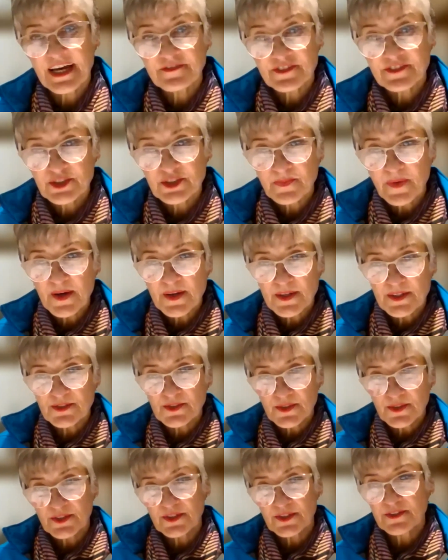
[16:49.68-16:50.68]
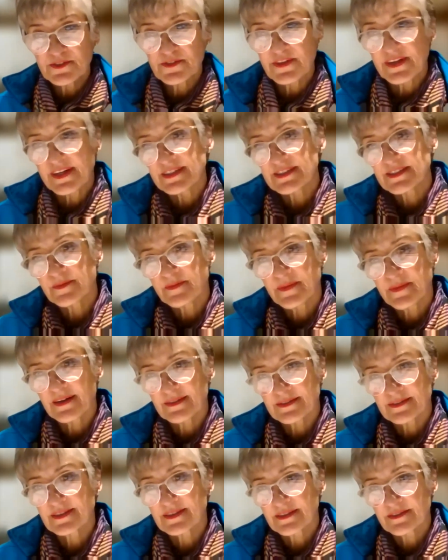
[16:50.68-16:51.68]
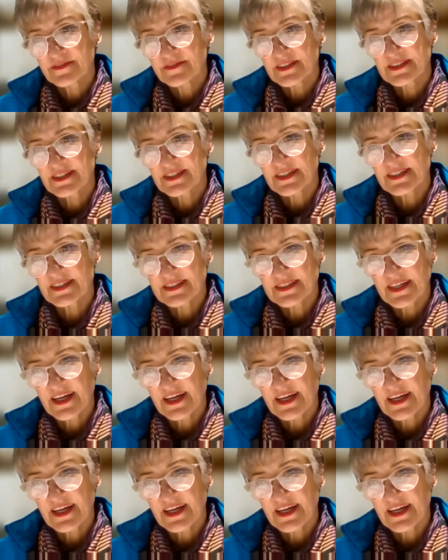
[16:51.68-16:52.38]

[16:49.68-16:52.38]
have you spoken to your girlfriend about fertility?